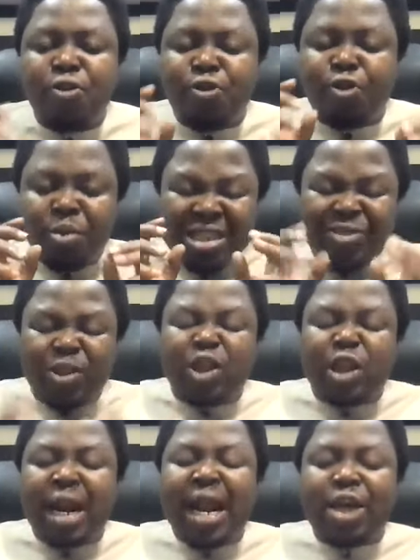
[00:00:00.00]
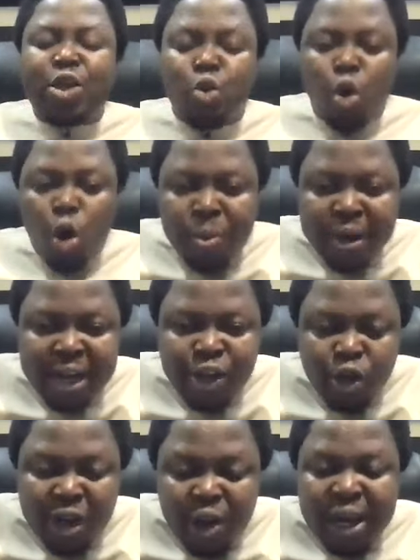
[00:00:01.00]
From this 64,000 naira, you upgrade
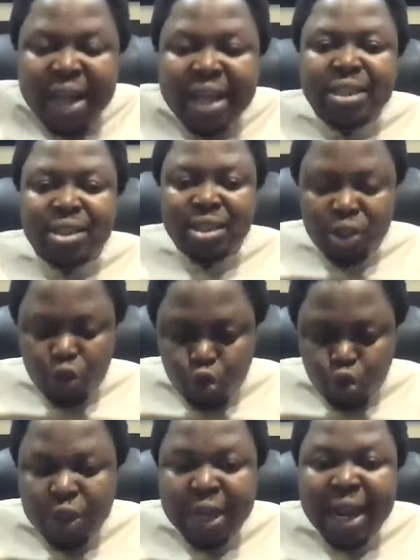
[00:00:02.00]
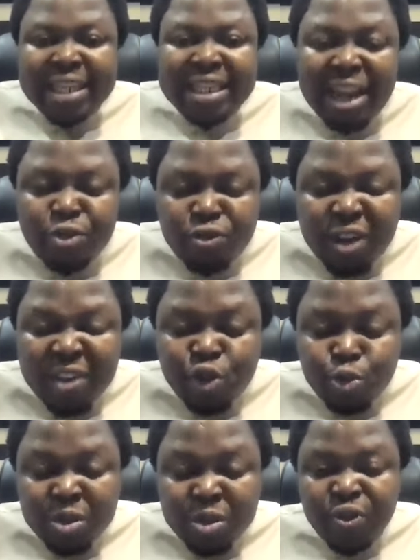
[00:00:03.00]
your downlines to the next level, 5
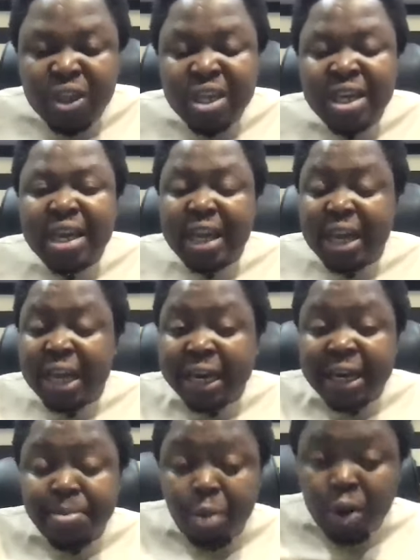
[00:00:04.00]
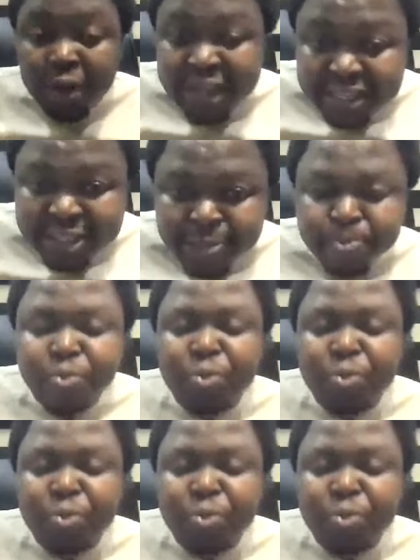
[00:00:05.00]
UPV in Green Mondays.